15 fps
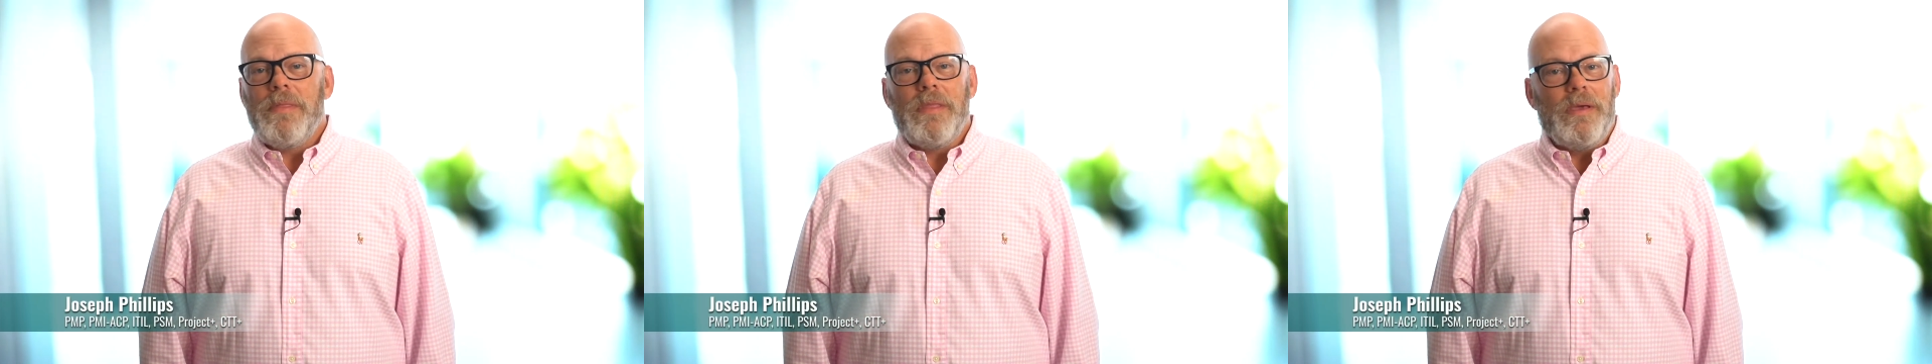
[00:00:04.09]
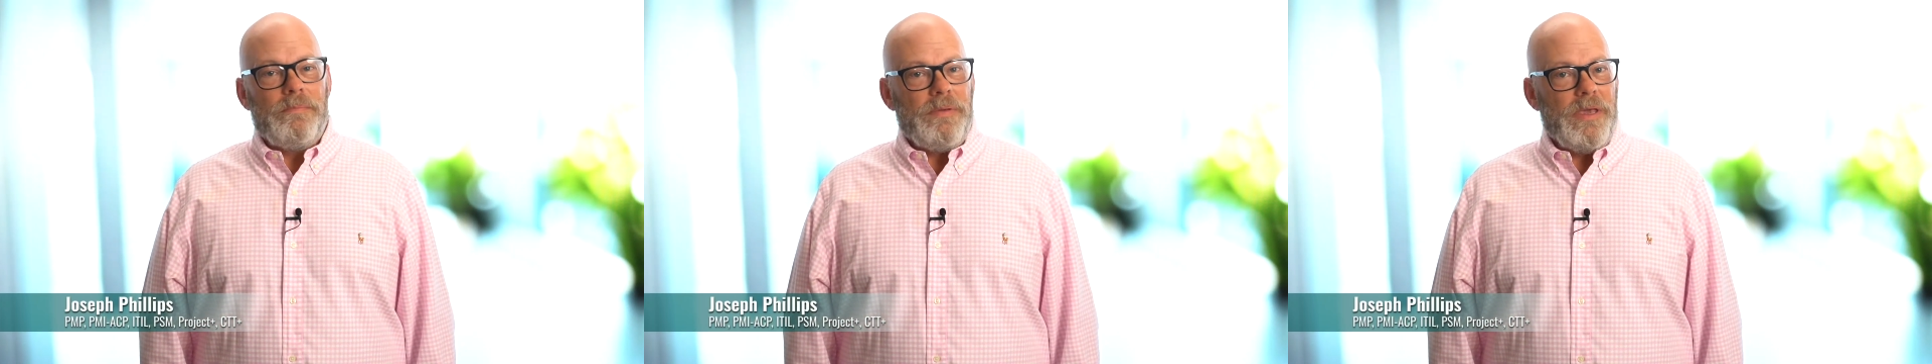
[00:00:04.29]

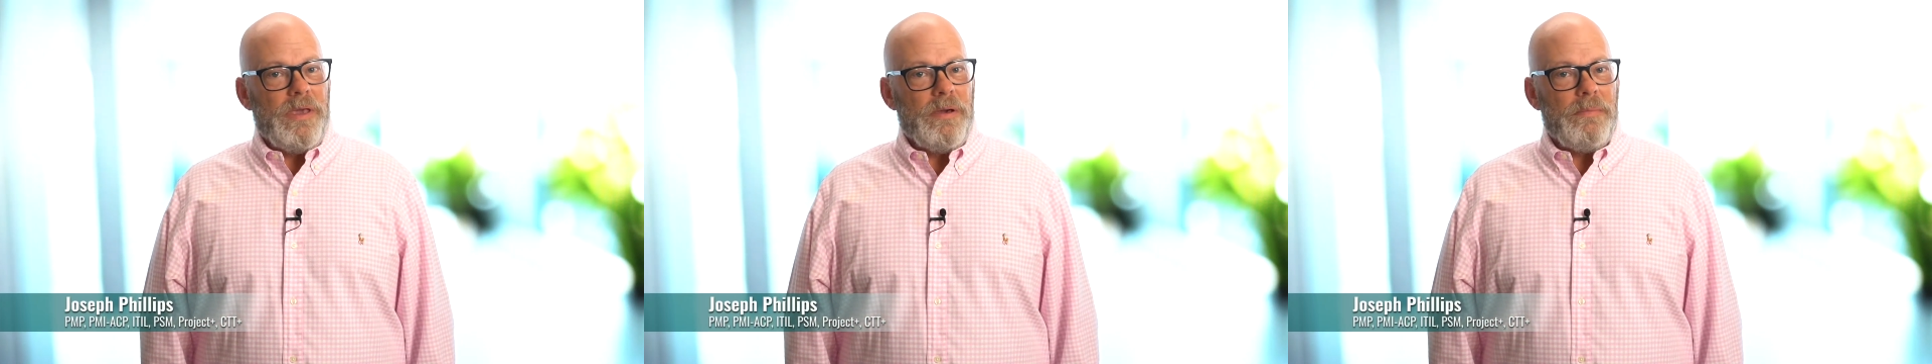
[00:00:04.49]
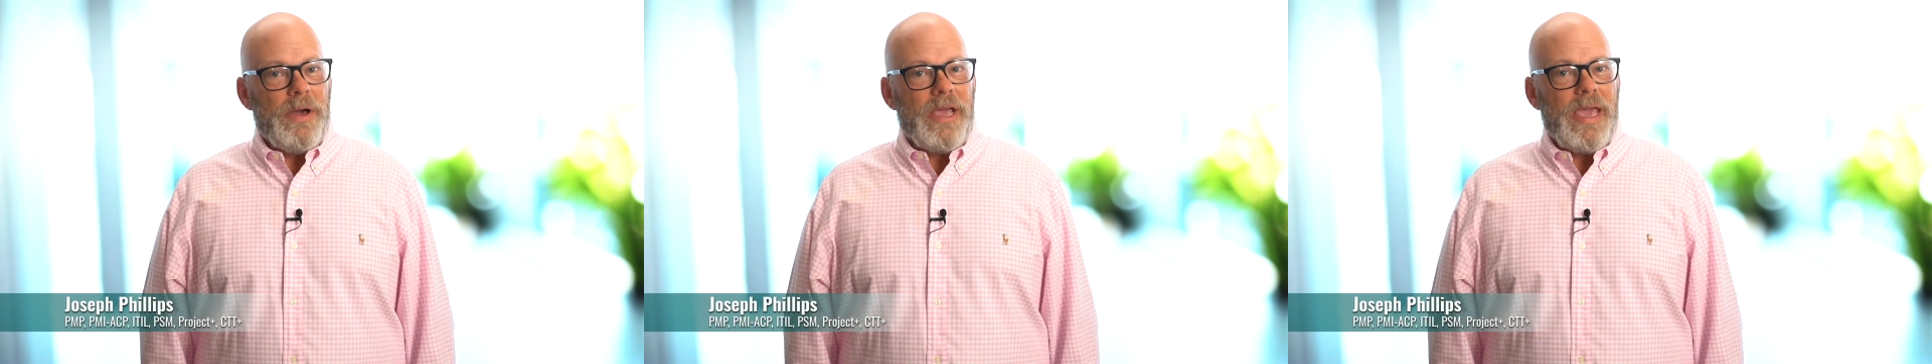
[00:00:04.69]
a
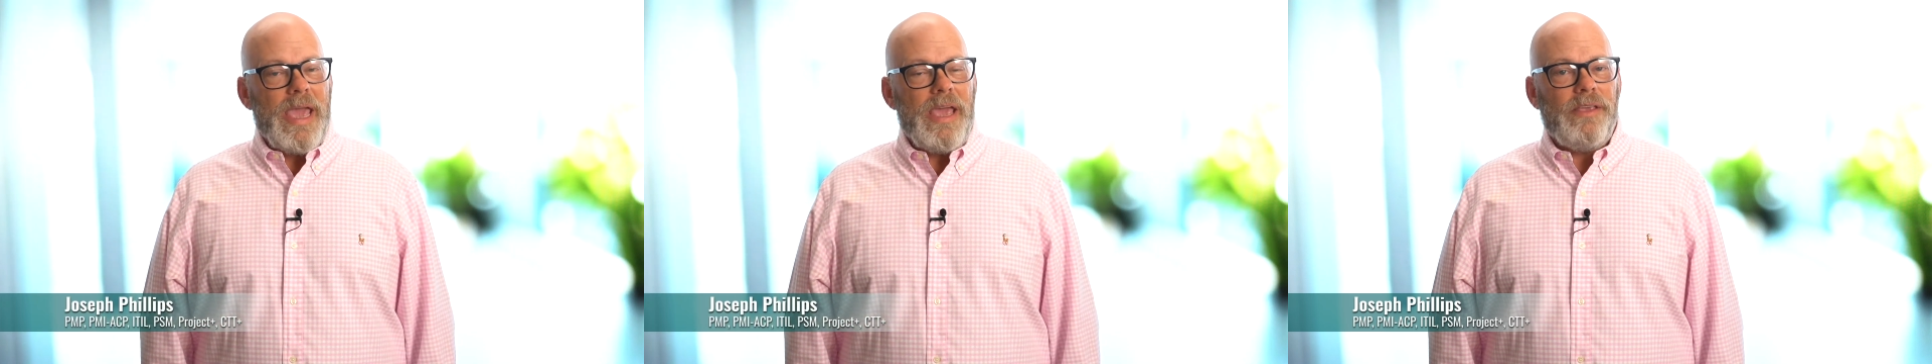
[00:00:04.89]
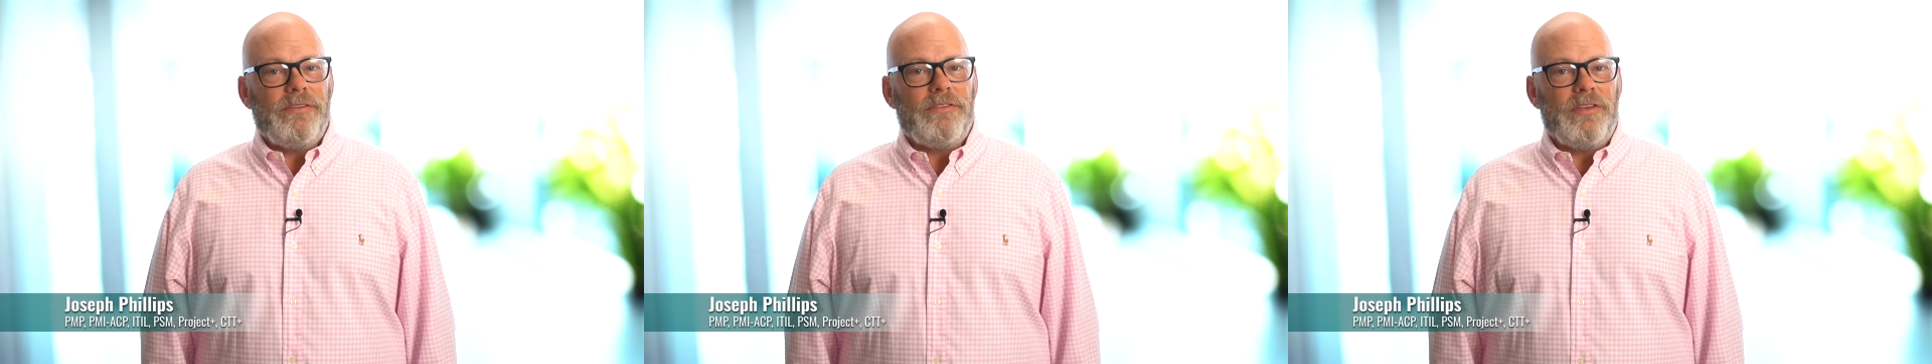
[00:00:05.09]

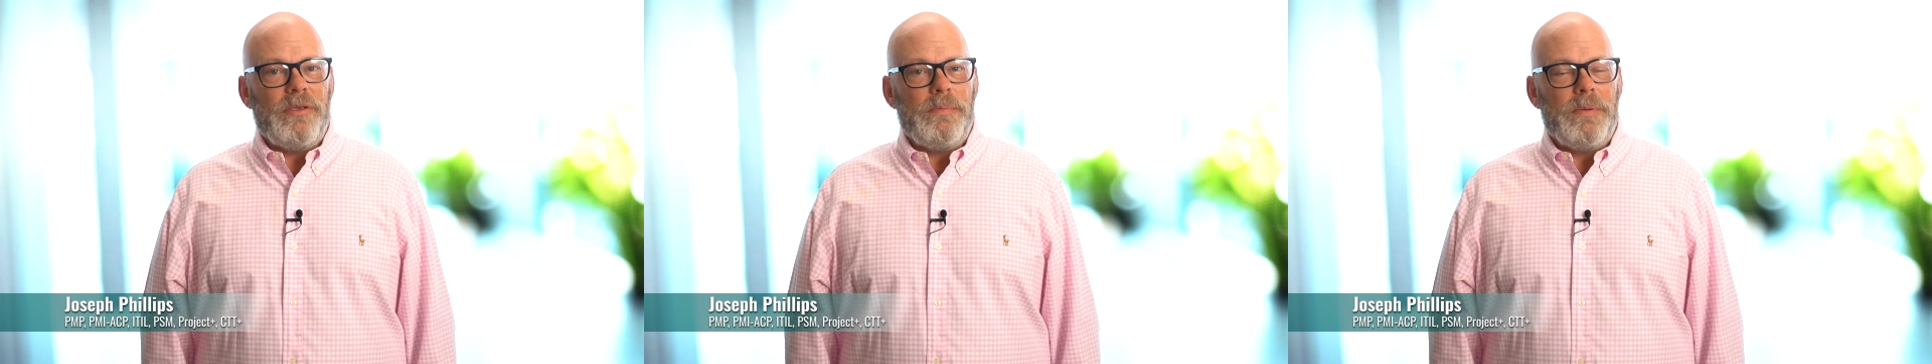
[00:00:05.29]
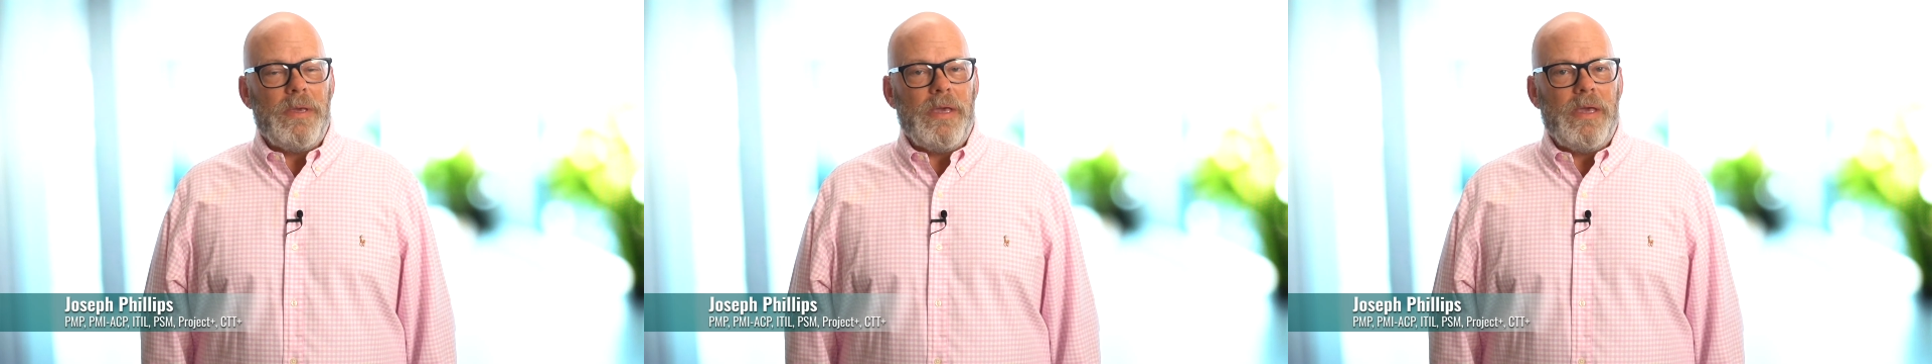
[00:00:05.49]

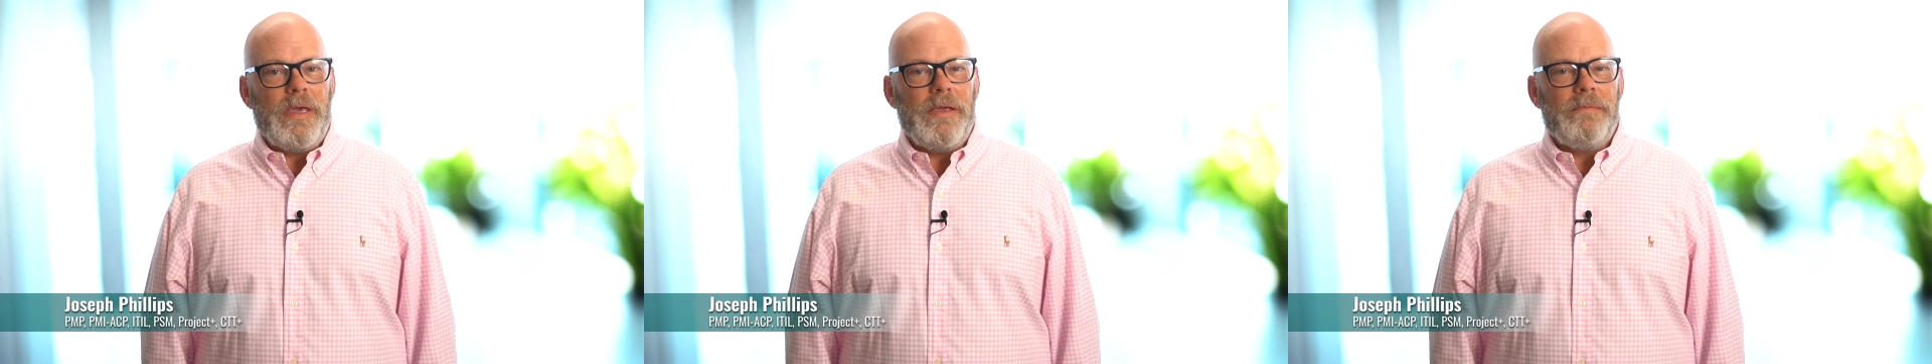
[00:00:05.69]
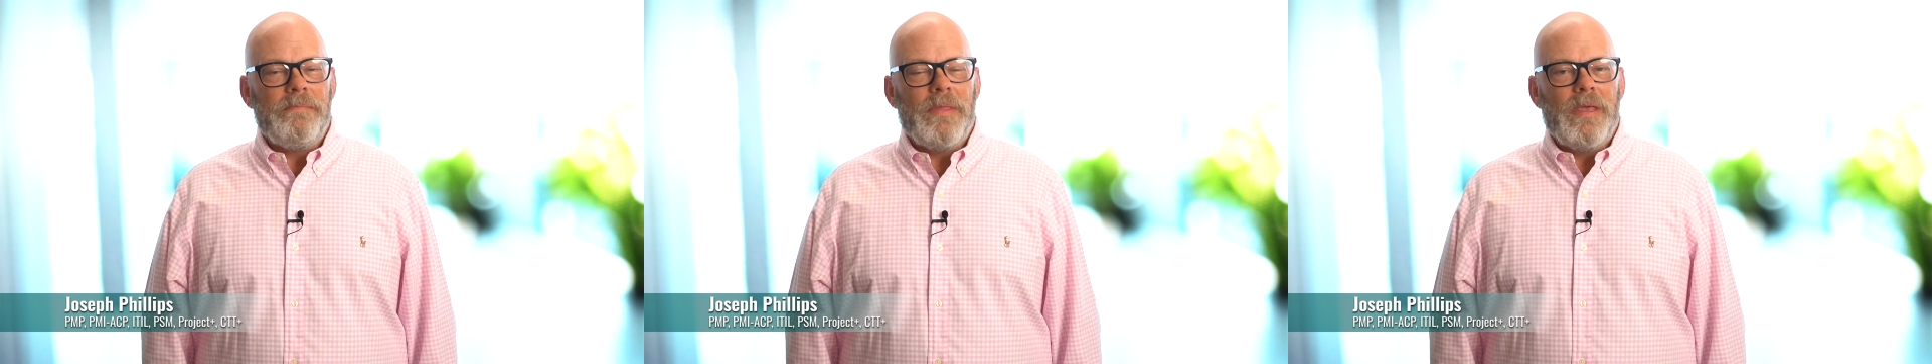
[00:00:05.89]

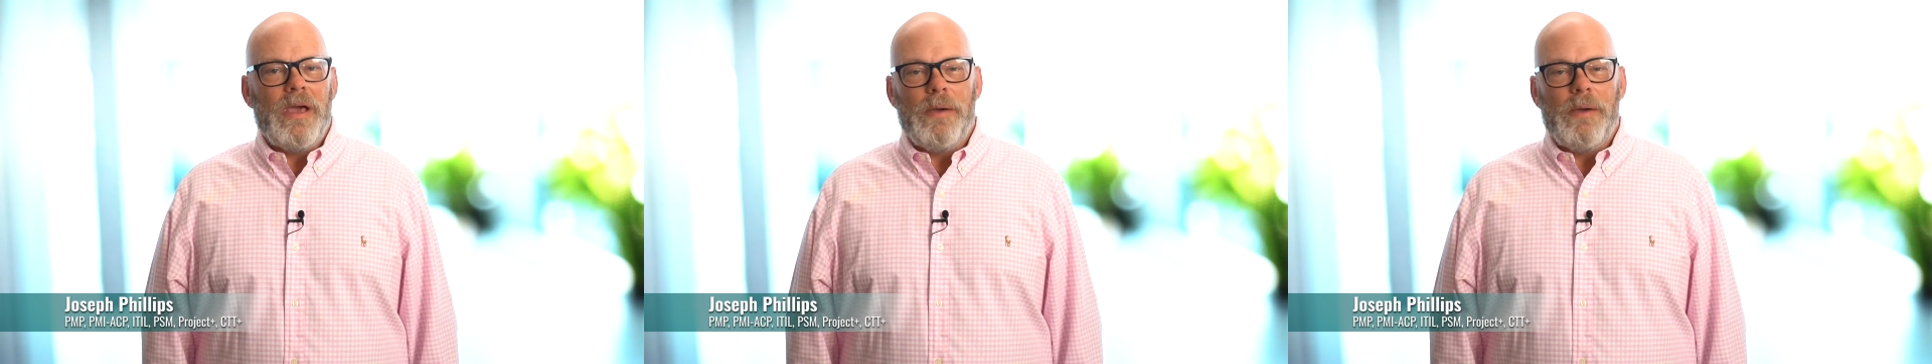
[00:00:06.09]
PMI-ACP,